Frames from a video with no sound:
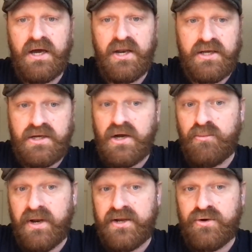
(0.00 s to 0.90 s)
and I could go and
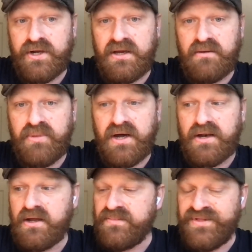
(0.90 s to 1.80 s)
play cricket. But
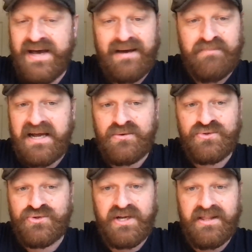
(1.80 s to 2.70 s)
that
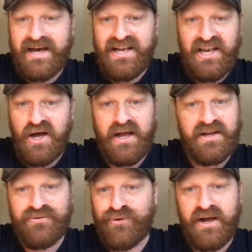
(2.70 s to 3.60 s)
boundary, that
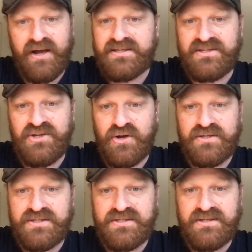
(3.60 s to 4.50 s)
line, right, it's not
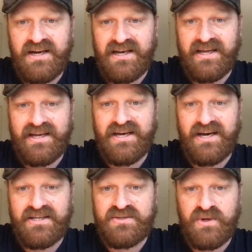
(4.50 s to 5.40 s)
as clear
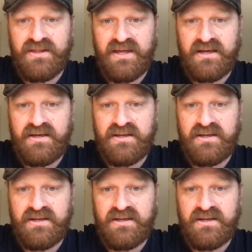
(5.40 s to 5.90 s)
cut as we think.